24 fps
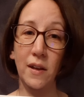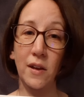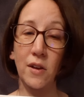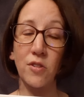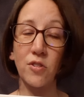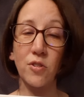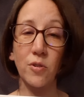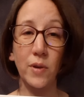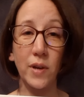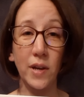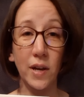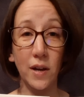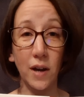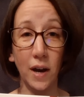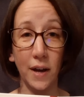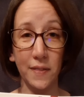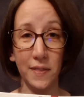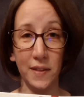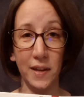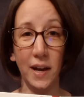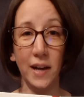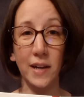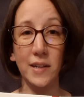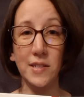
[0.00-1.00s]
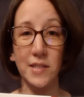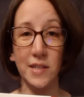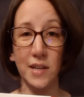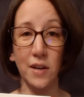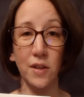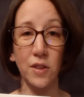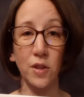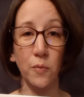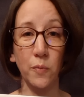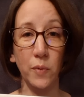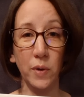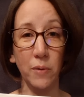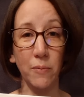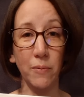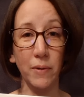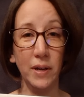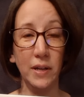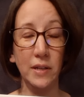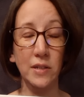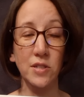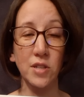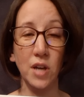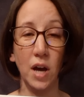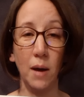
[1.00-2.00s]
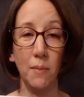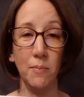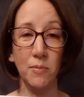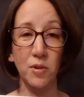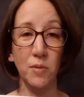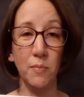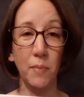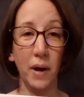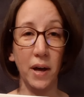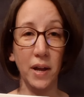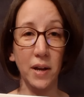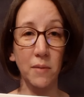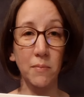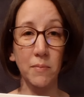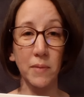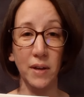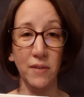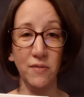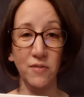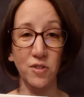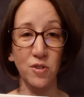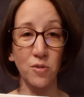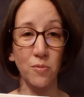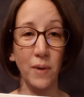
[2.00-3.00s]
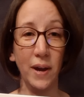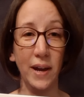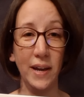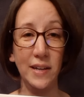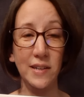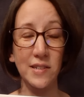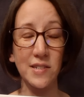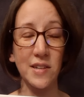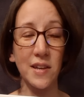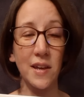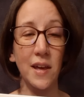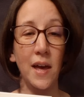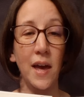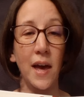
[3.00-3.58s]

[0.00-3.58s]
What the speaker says: So he got the idea that we read top to bottom, left to right.